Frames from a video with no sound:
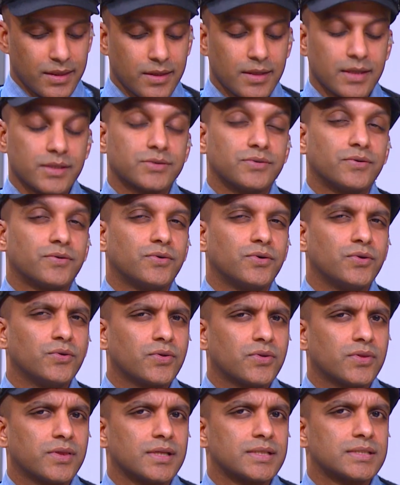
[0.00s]
is
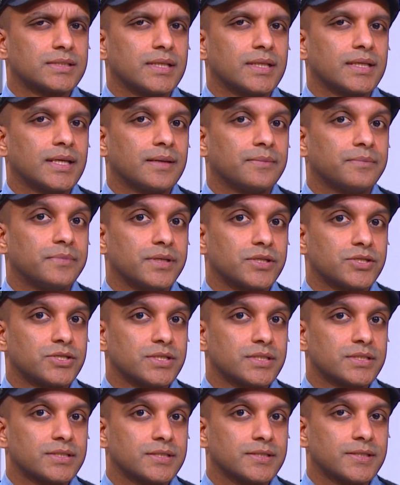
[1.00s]
ruthlessly
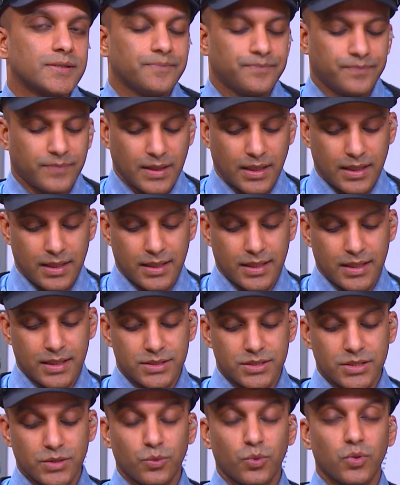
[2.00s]
ambitious.
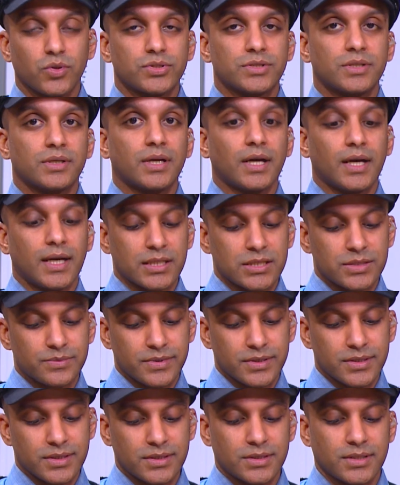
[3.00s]
She wants her
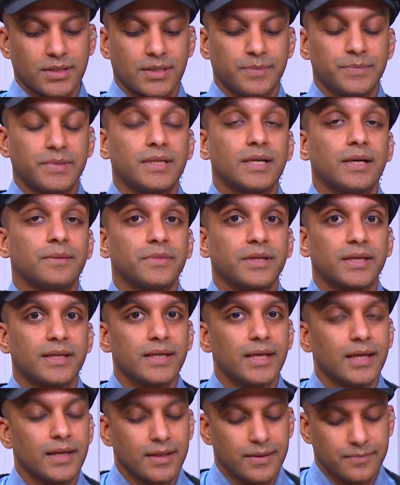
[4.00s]
husband to become the
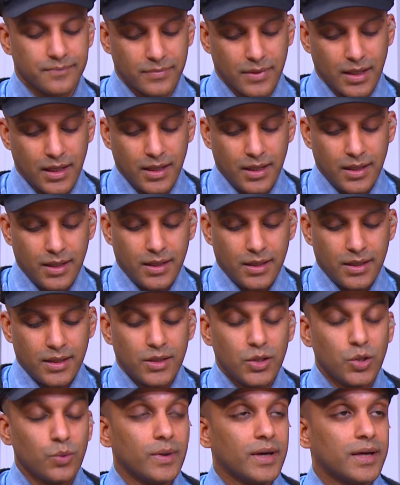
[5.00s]
king,
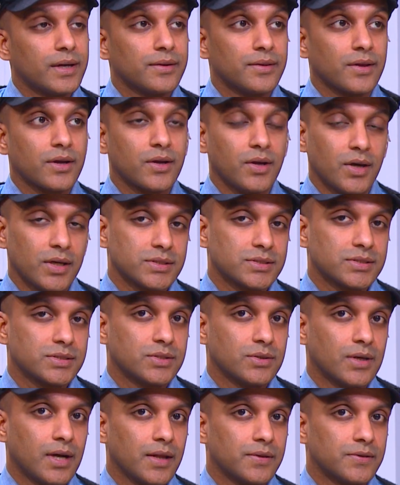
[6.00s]
no matter the cost
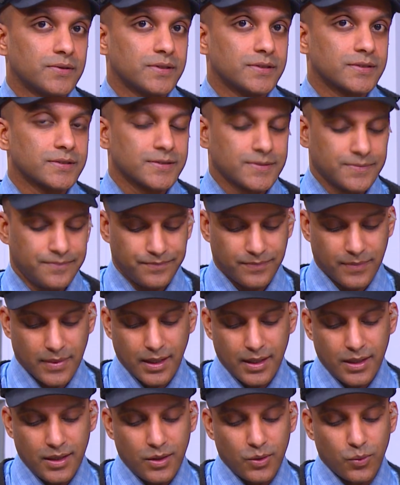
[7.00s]
to others.
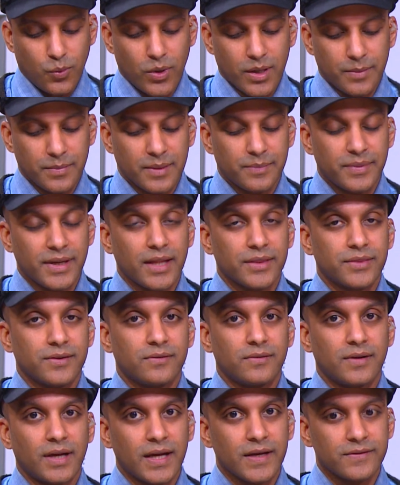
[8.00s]
When Macbeth
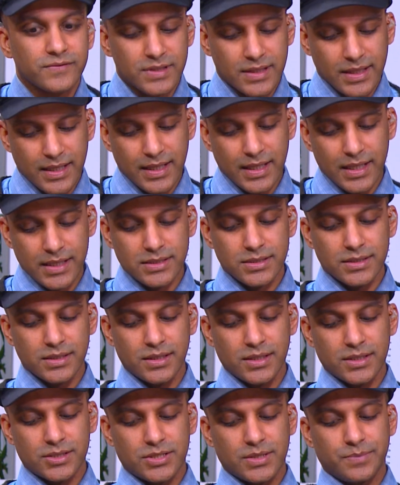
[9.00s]
arrives at the
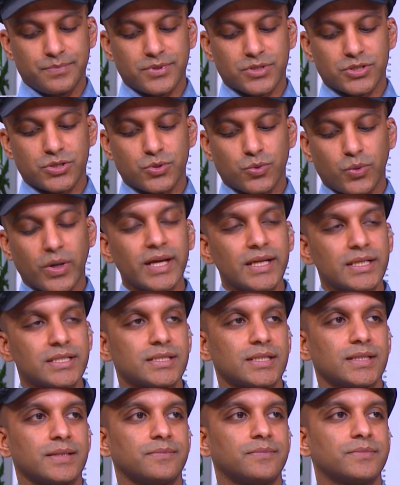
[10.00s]
castle, she
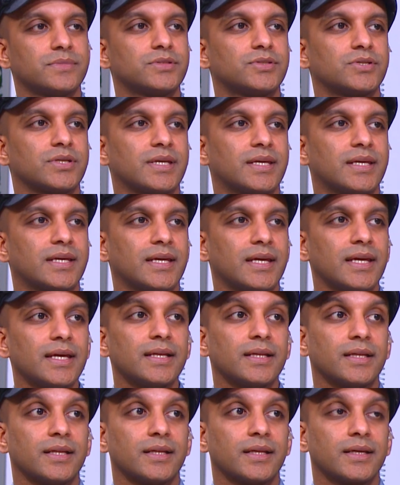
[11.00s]
persuades him to
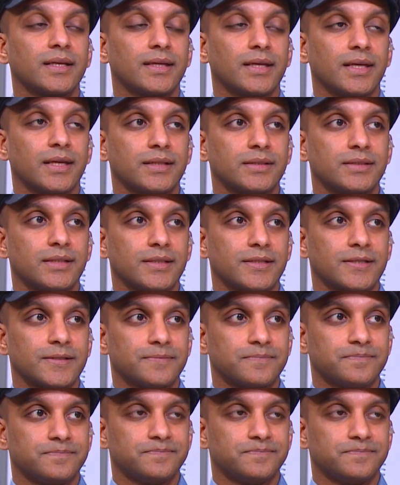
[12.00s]
kill King Duncan.